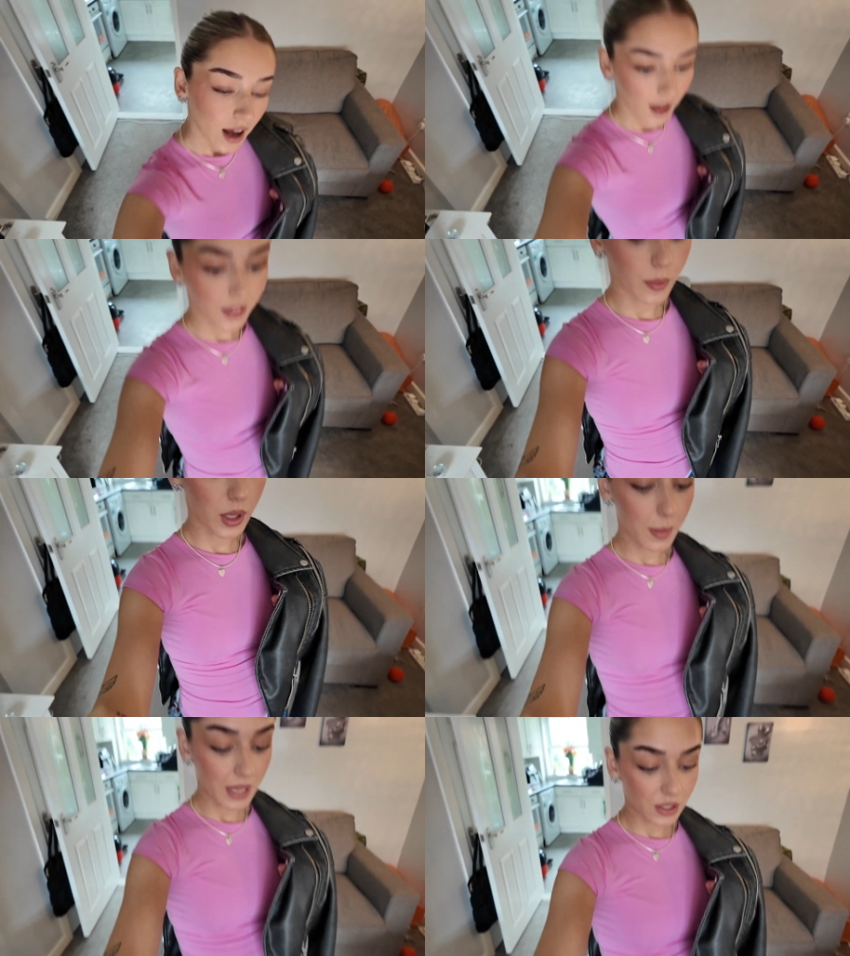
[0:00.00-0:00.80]
I think we're
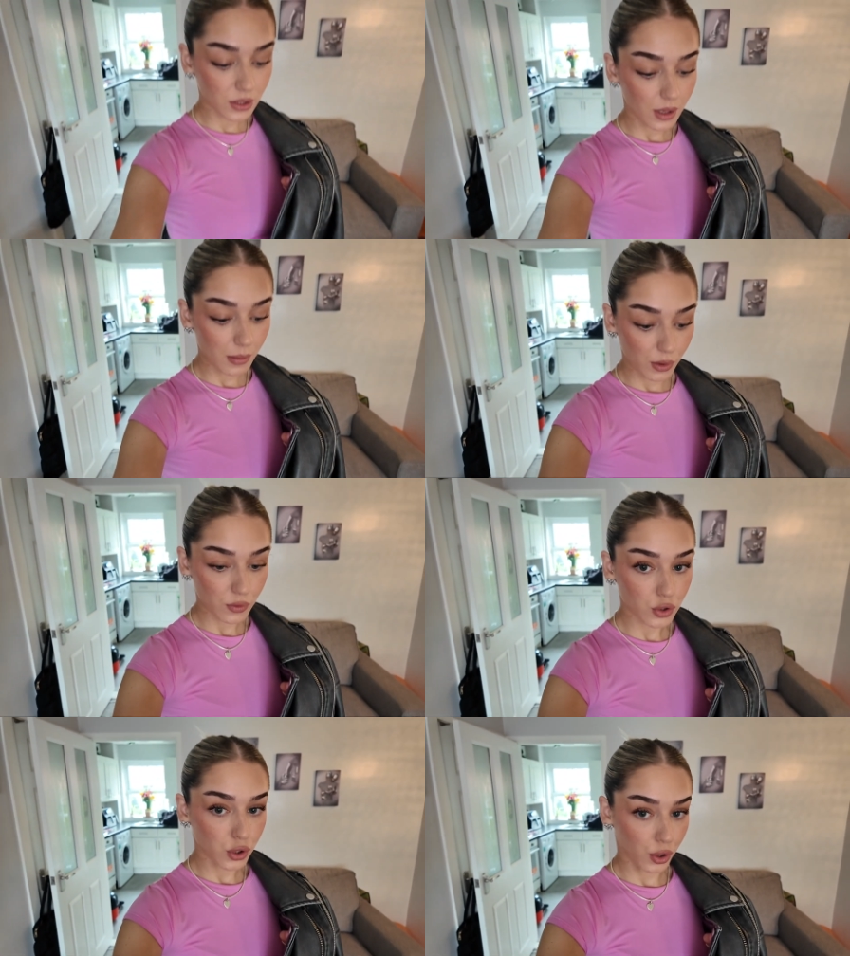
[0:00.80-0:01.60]
gonna make a move
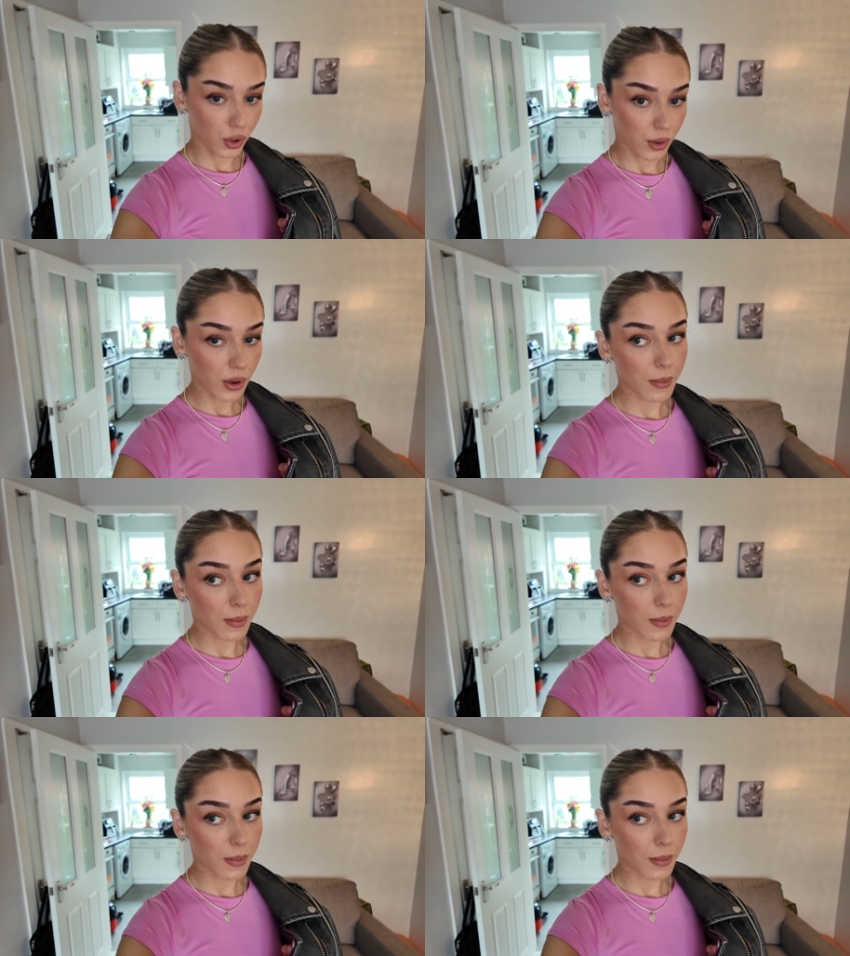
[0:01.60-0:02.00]
soon.